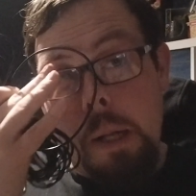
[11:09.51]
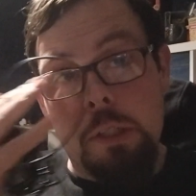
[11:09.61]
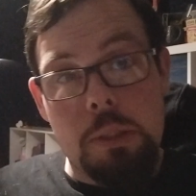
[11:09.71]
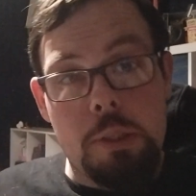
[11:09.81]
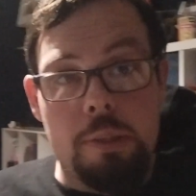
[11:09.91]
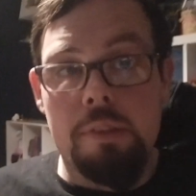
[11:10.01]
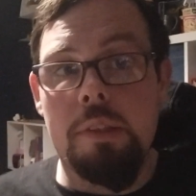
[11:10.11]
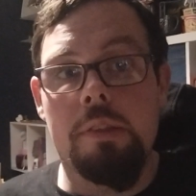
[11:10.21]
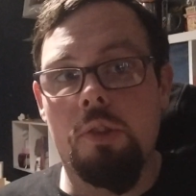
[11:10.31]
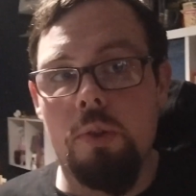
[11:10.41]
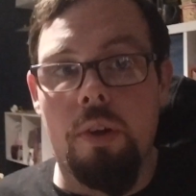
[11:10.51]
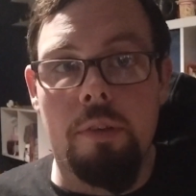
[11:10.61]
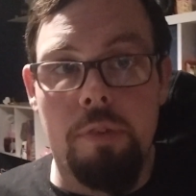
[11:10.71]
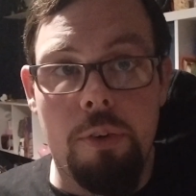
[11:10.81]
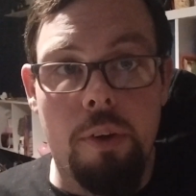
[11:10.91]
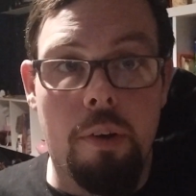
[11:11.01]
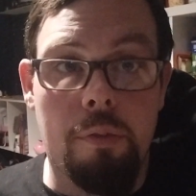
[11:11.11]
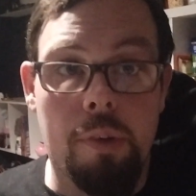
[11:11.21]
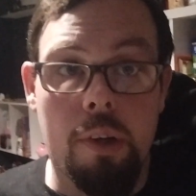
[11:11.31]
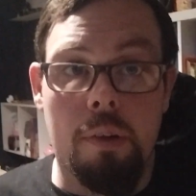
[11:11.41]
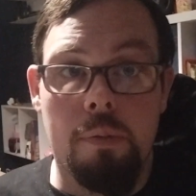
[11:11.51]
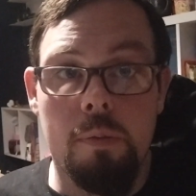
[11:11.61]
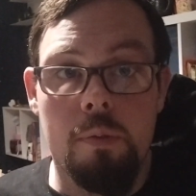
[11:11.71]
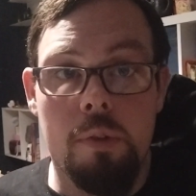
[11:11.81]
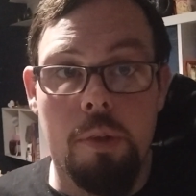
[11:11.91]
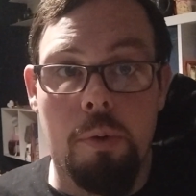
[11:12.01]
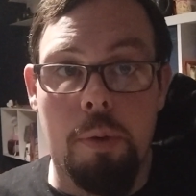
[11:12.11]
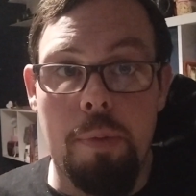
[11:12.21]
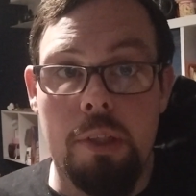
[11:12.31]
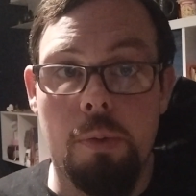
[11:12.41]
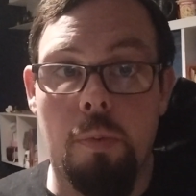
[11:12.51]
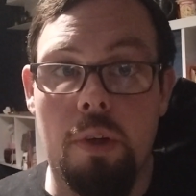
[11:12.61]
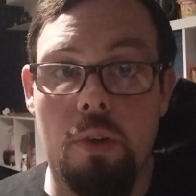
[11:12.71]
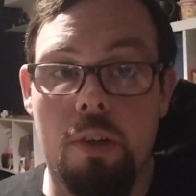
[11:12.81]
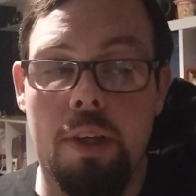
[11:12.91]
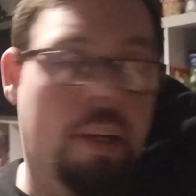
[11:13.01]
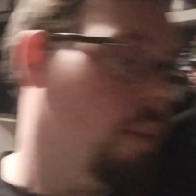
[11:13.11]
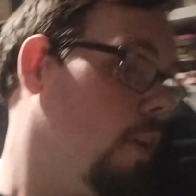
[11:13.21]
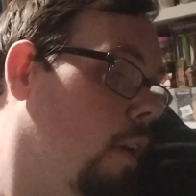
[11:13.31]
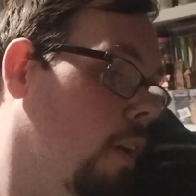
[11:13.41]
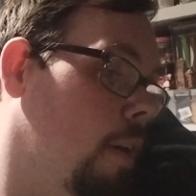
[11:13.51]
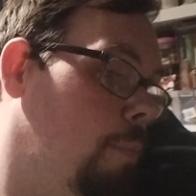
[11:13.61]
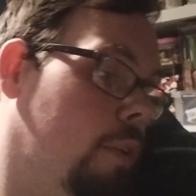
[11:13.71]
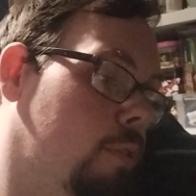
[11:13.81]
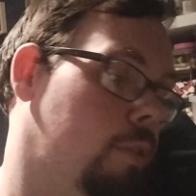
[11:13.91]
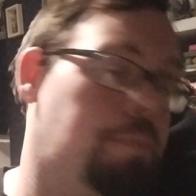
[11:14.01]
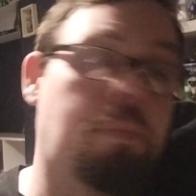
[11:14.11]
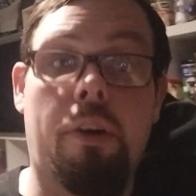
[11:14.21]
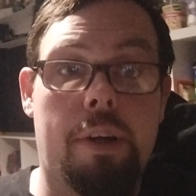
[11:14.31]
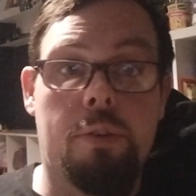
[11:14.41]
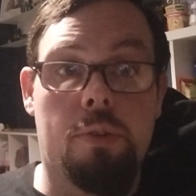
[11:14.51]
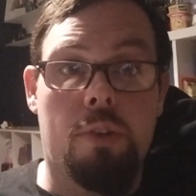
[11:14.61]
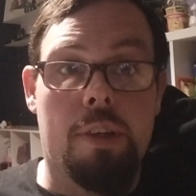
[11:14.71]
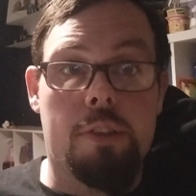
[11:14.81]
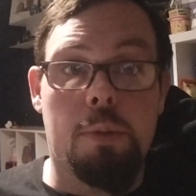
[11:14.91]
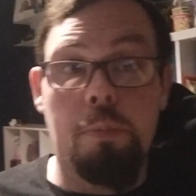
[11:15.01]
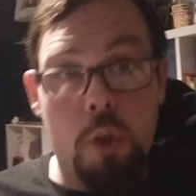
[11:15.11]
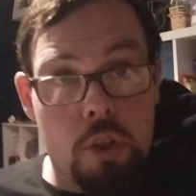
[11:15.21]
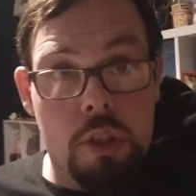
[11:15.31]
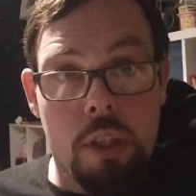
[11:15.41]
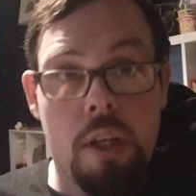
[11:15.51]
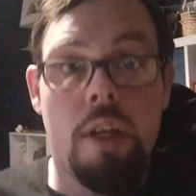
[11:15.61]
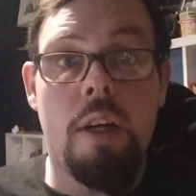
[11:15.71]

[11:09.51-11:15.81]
All right, there's a short little video here. I forgot to mention one other thing because it was buried underneath some books.